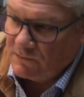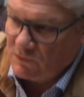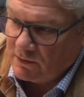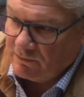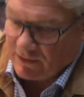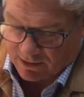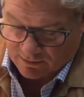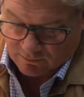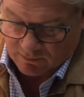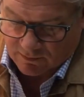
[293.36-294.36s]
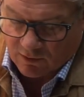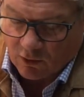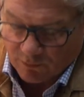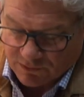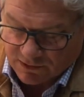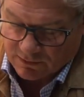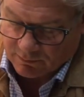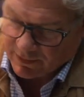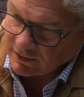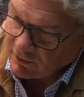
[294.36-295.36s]
So if I can almost,
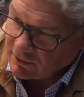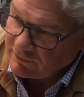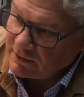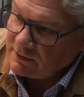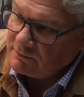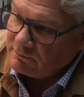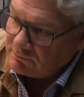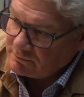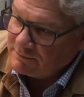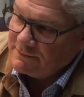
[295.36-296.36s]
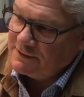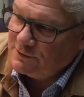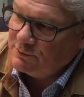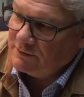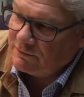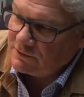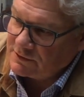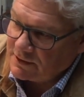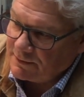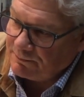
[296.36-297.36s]
by carving it, he's doing it
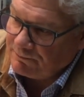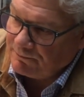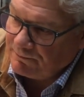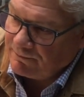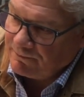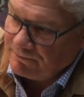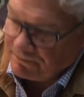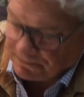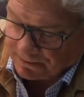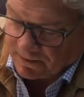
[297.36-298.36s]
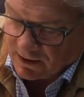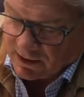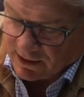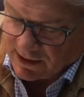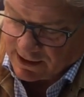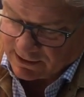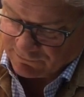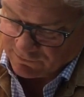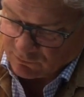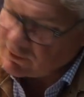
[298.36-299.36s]
first time. And
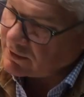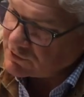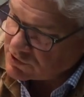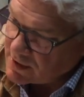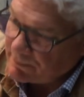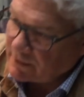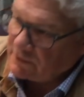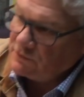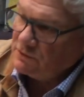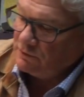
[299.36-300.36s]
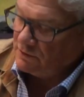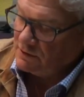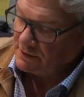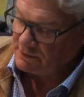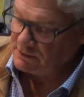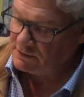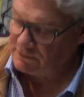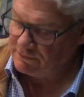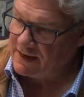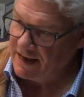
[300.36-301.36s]
if you were in our shop, I could show you dozens
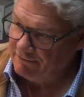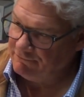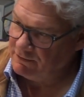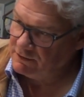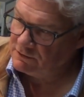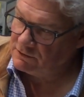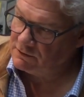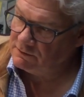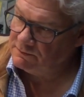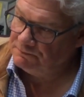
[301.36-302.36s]
of half-finished,